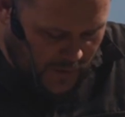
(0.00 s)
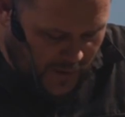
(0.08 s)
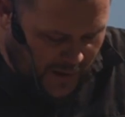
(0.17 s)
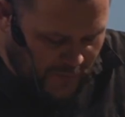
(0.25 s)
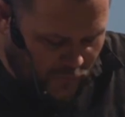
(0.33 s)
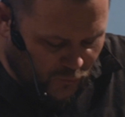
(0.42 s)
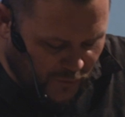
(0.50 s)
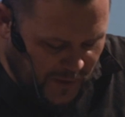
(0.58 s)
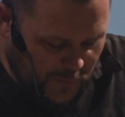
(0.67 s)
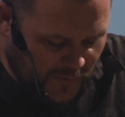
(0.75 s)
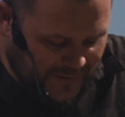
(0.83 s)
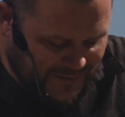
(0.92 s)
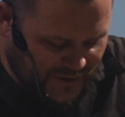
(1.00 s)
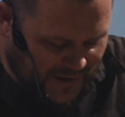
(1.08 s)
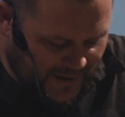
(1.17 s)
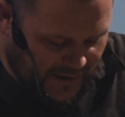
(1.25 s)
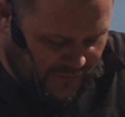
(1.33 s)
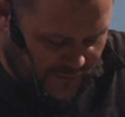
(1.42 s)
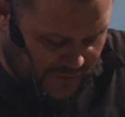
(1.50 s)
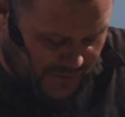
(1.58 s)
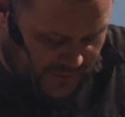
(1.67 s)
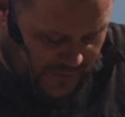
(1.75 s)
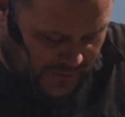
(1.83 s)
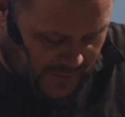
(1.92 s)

and reap its harvest,